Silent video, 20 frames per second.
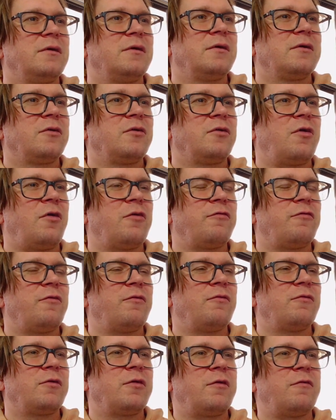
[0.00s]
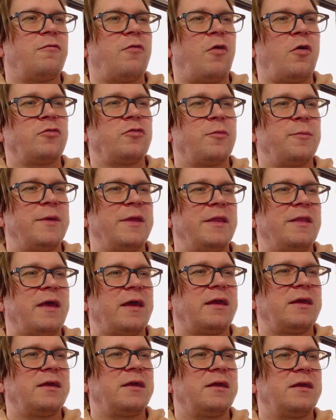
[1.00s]
Could have also been
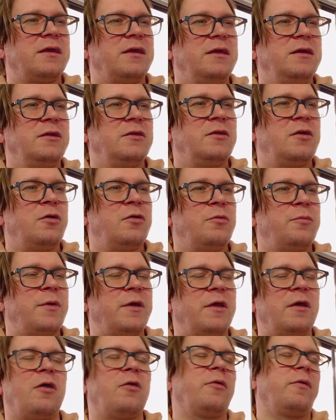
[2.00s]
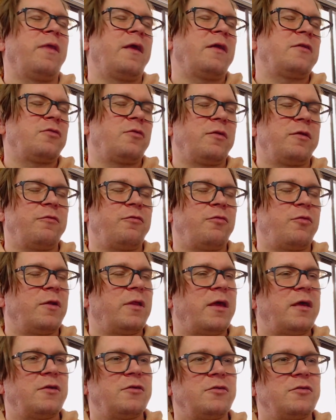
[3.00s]
like Keno, but oh, that's only 4
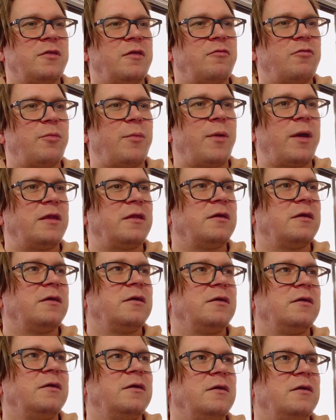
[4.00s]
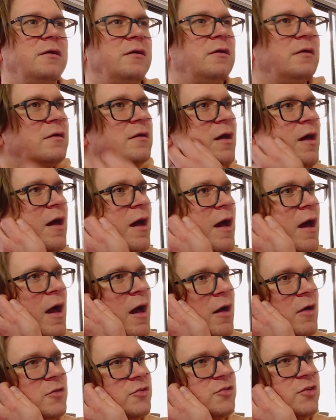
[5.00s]
letters. Never
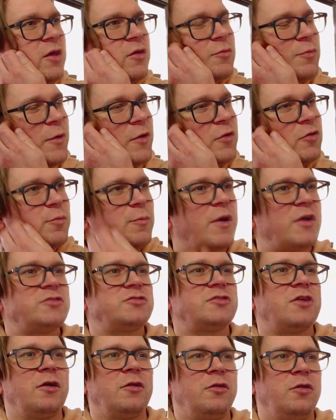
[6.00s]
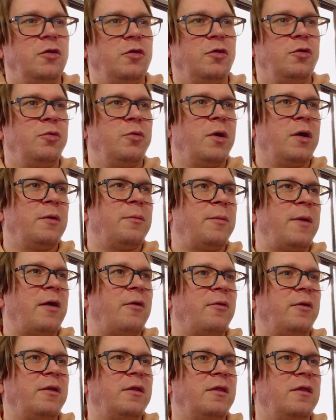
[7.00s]
mind. Shakespeare's Much Ado
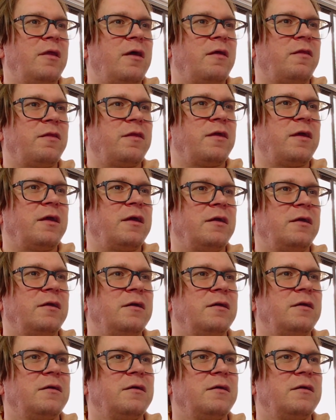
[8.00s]
About Nothing.